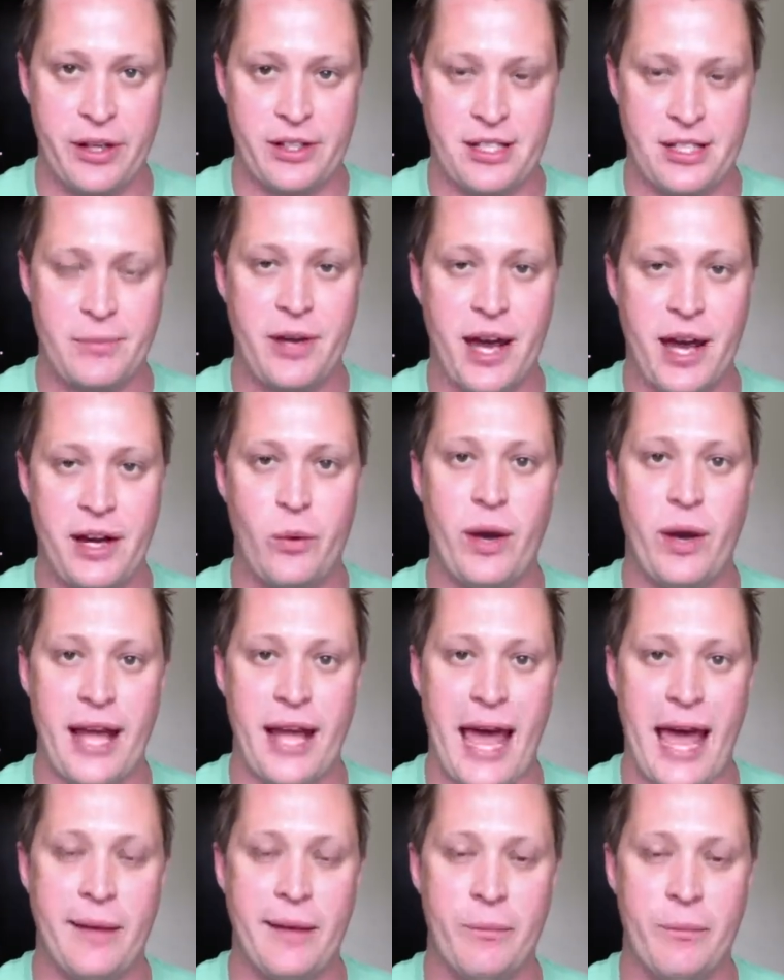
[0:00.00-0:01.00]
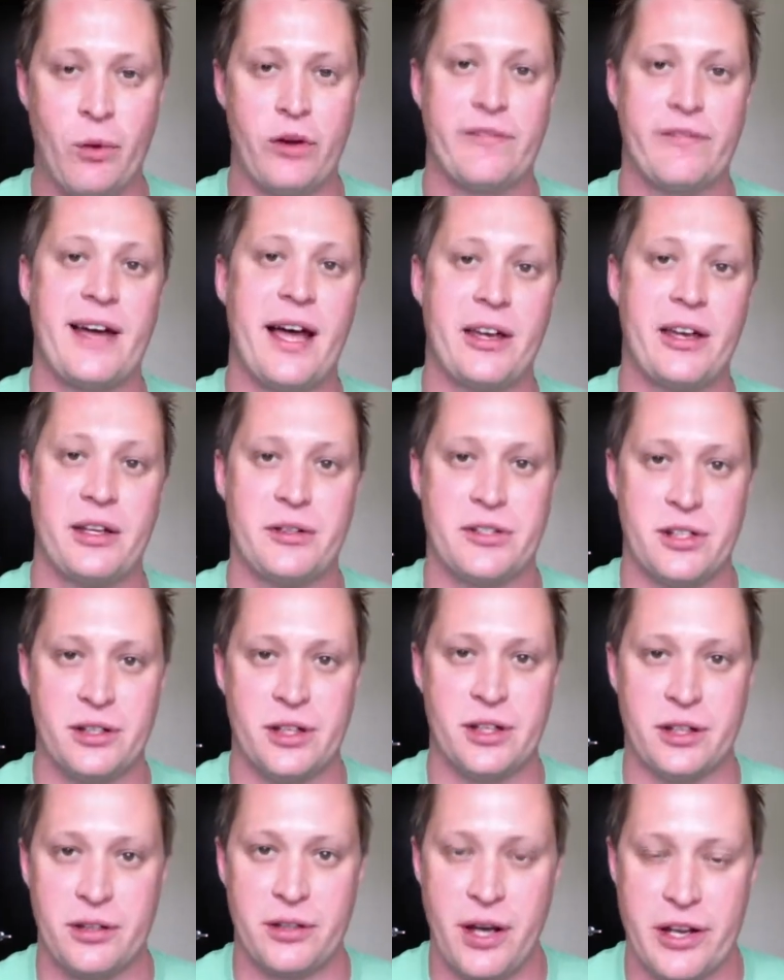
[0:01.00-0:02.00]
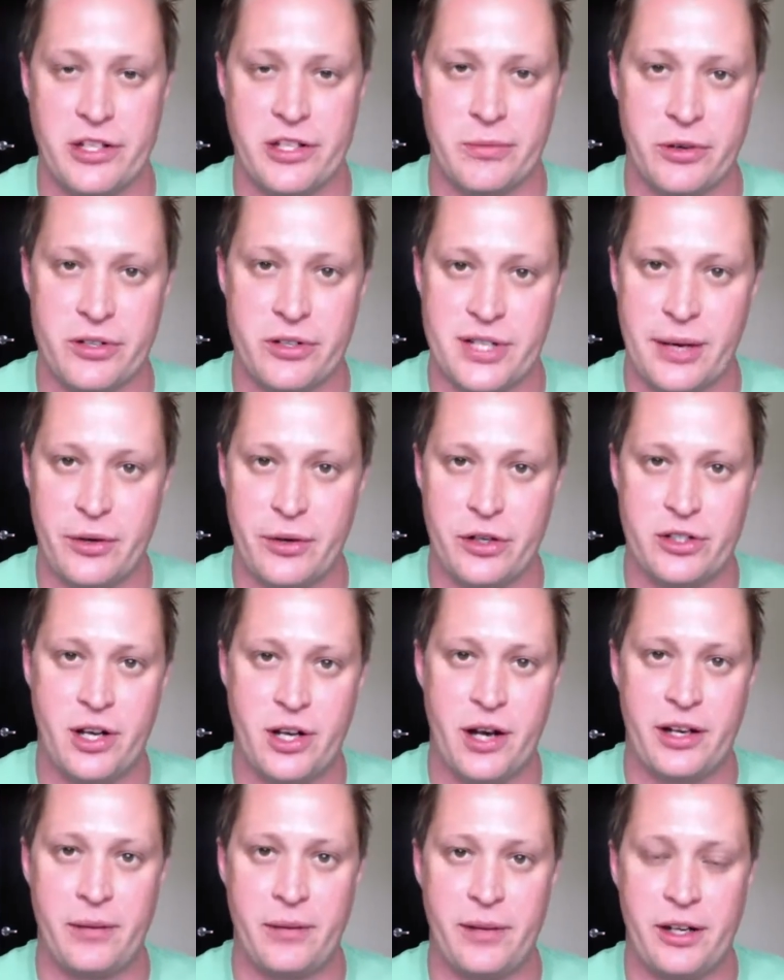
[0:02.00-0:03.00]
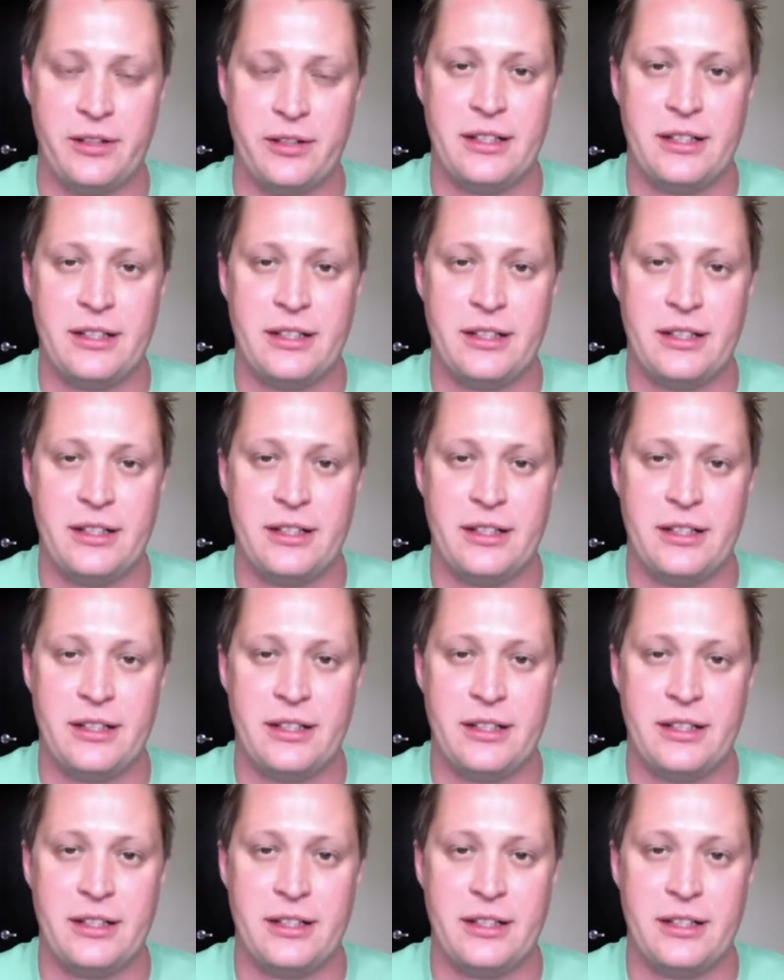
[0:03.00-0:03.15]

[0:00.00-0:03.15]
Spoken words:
some kind of way to add more value to the customer. Is that what you're talking about?